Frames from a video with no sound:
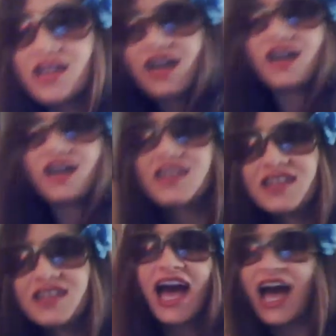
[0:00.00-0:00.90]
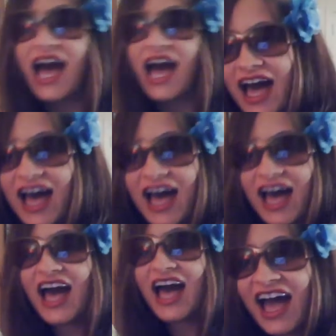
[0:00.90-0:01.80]
good
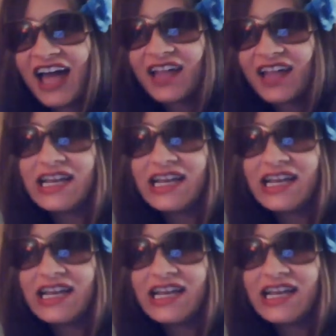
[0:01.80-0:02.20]
night.